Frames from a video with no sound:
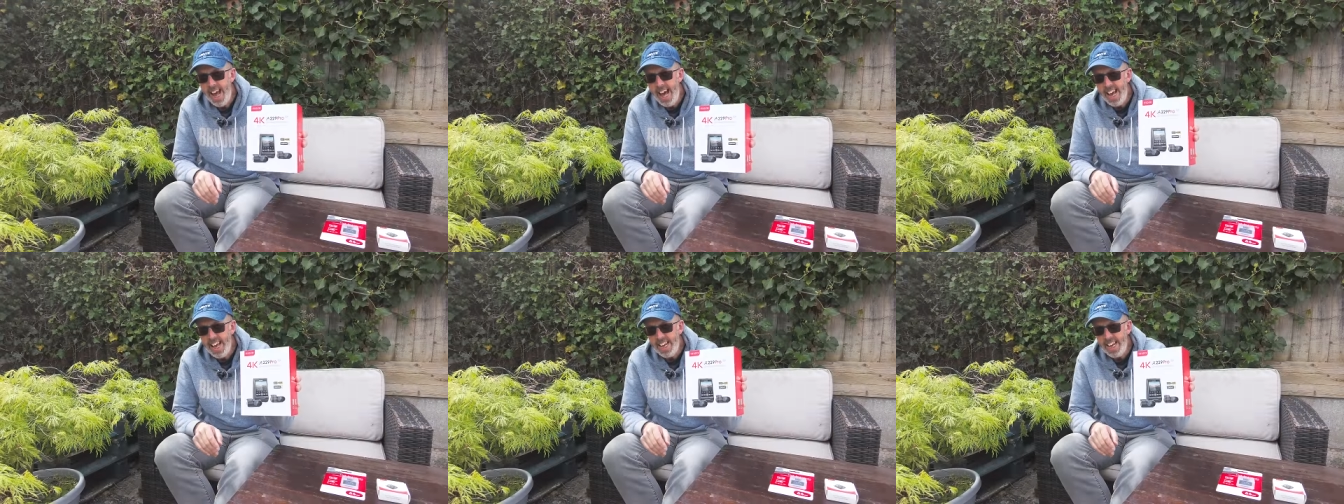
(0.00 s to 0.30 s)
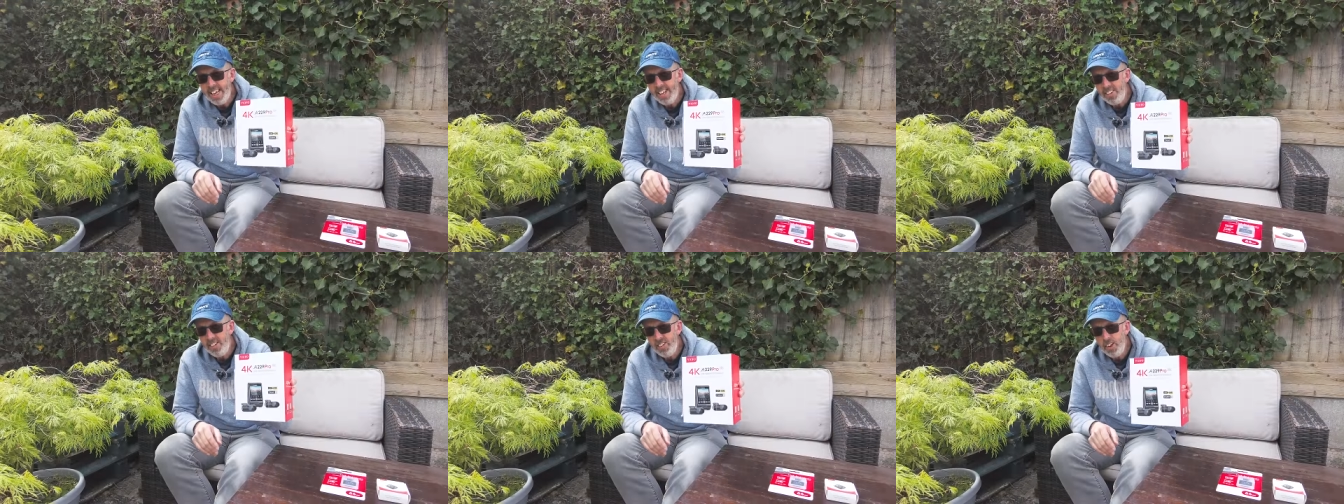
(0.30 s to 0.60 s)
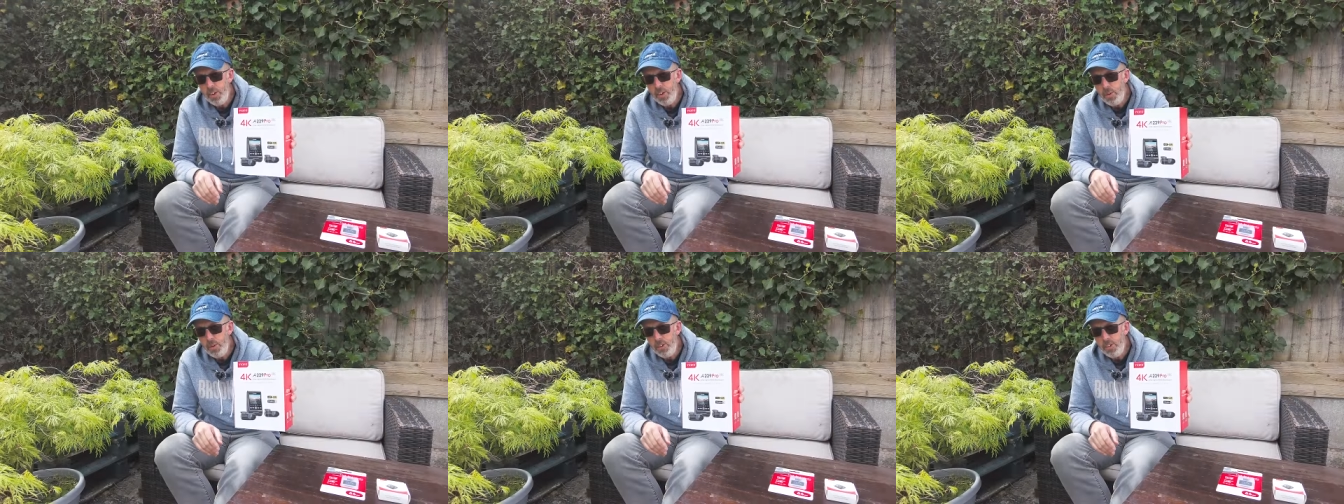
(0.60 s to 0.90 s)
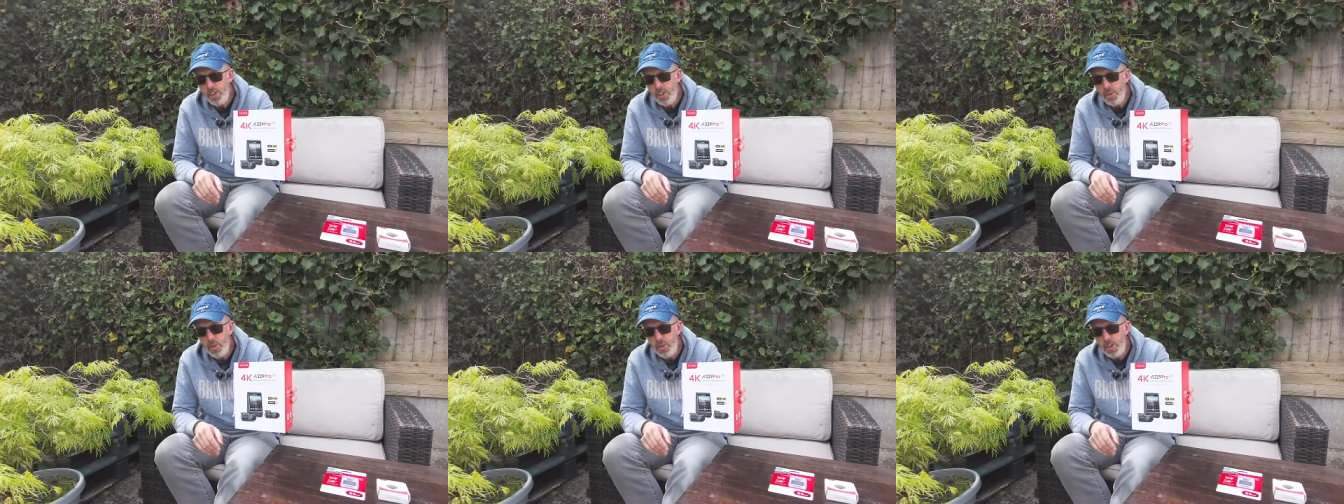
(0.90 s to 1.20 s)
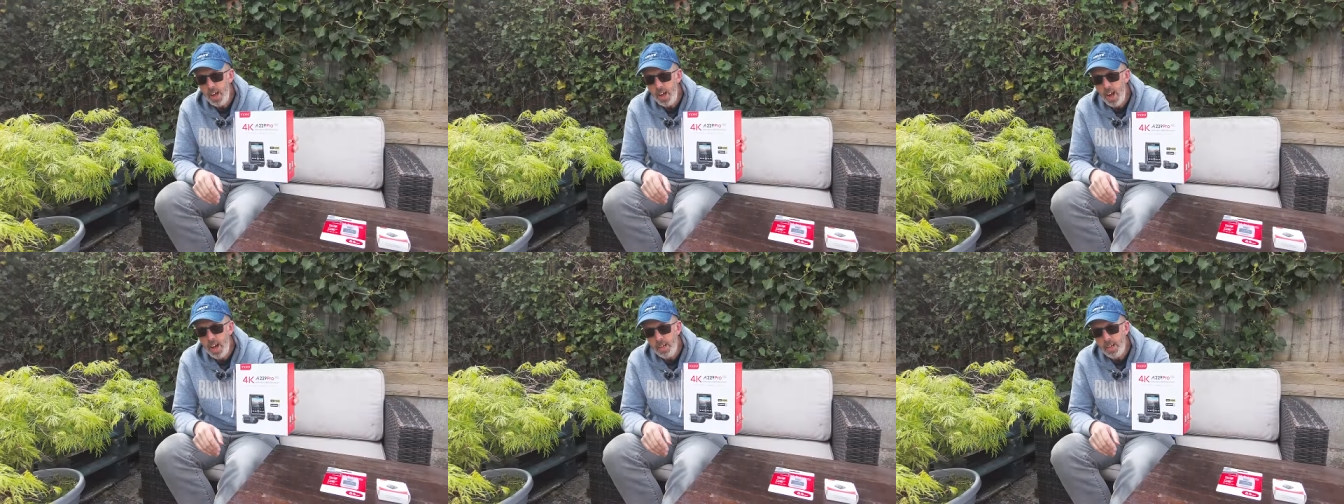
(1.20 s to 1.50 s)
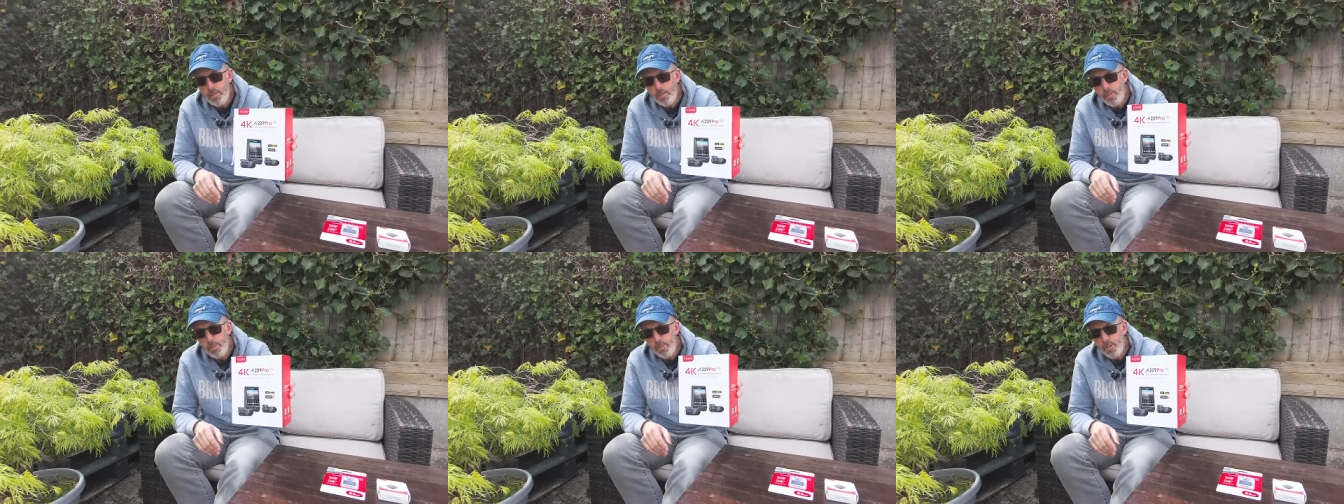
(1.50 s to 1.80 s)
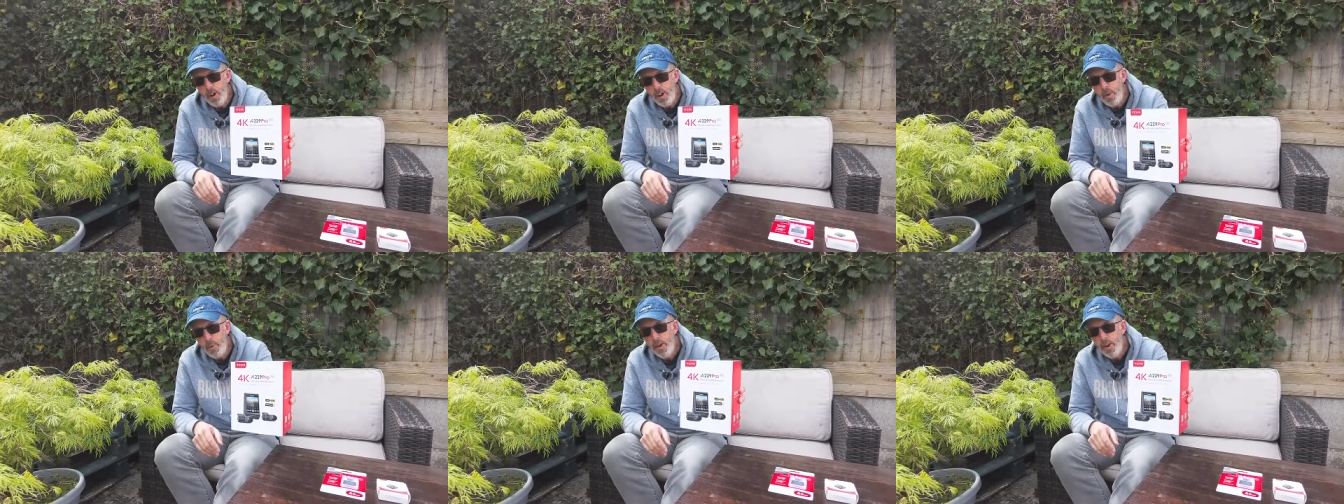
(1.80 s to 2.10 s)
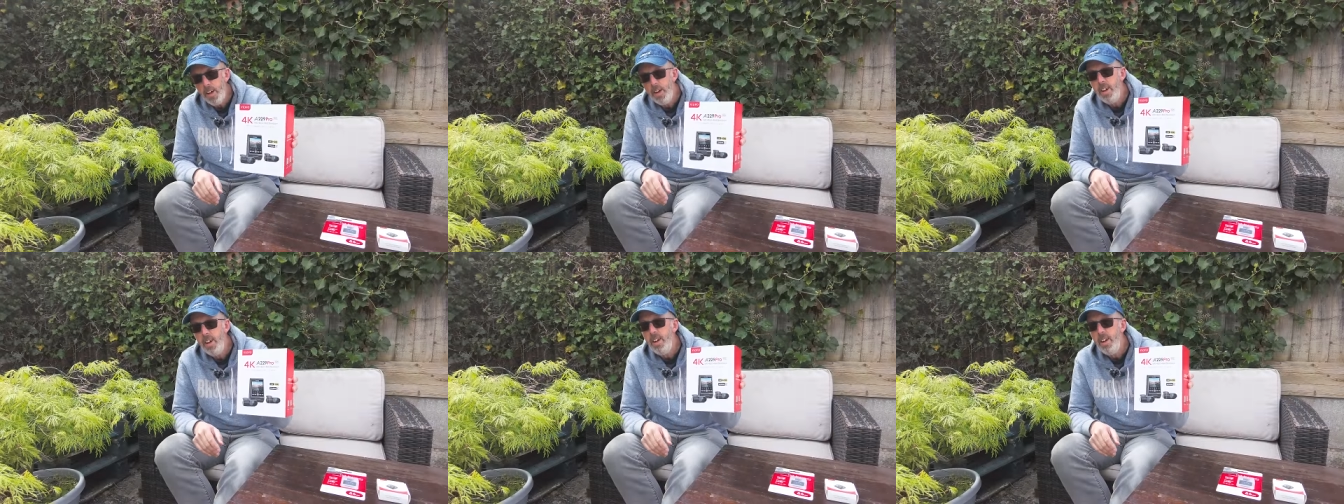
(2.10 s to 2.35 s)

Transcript: A229 Pro